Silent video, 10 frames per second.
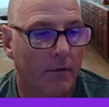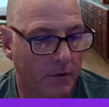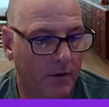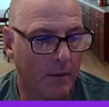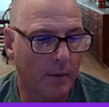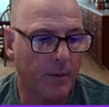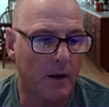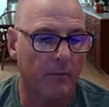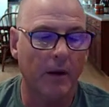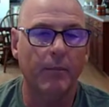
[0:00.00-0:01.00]
if you've come
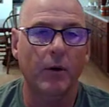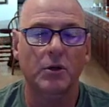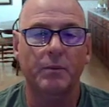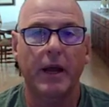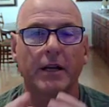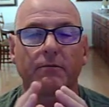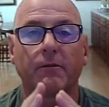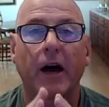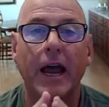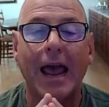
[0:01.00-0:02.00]
upon my bonus page
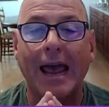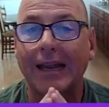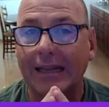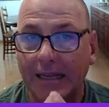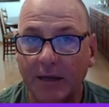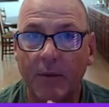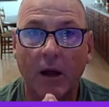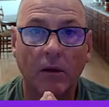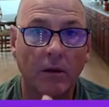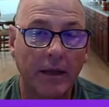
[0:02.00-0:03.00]
via an
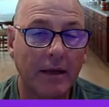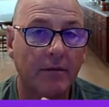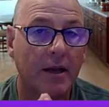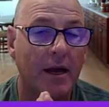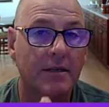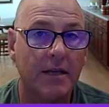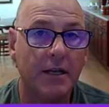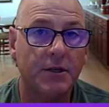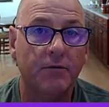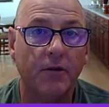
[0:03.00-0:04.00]
email link that I
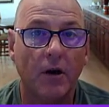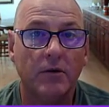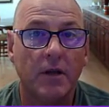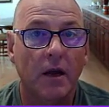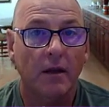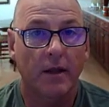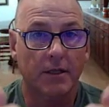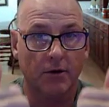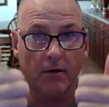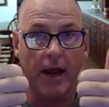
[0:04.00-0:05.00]
sent you folks,
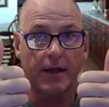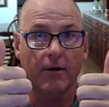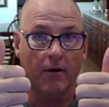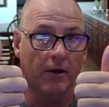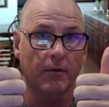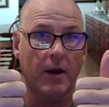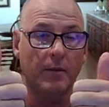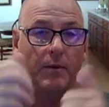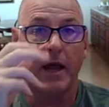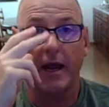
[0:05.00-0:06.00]
that's great, you're on the
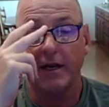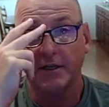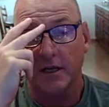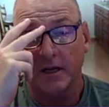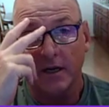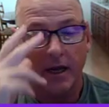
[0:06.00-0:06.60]
right page.